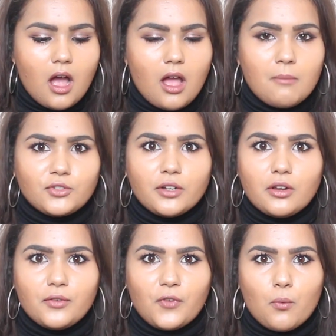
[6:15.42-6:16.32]
Don't
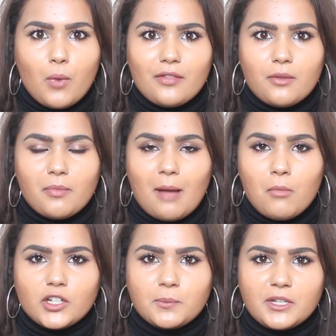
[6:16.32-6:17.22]
know if I'll wear them that
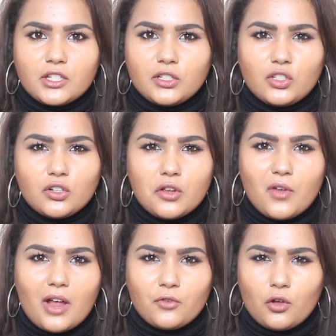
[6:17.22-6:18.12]
much, but it's good to know
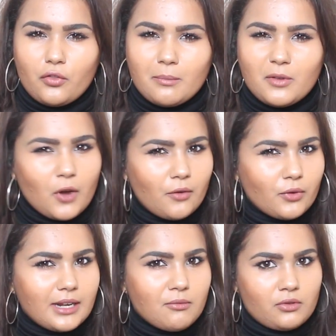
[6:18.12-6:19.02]
that I've got them if I
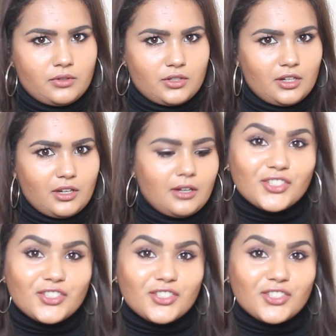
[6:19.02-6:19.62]
really want to.